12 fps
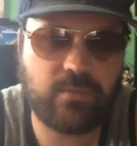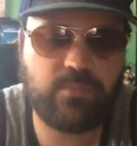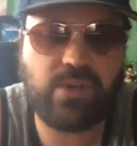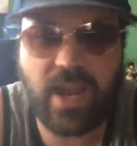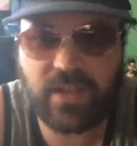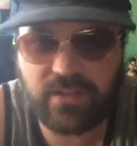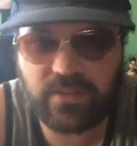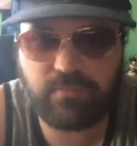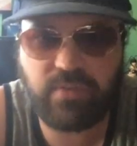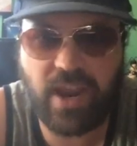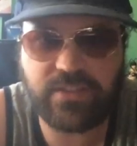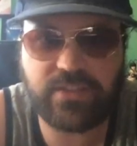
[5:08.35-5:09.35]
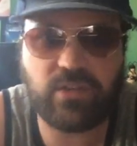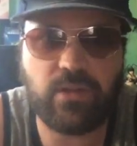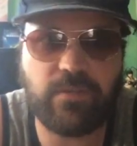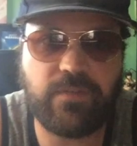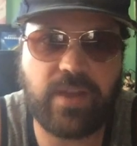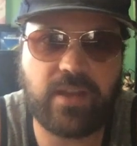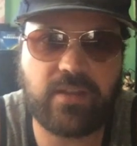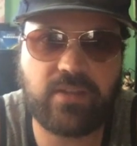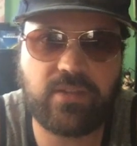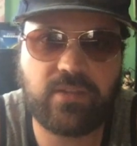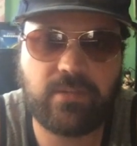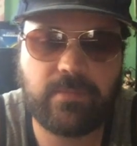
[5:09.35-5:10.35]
practical effects.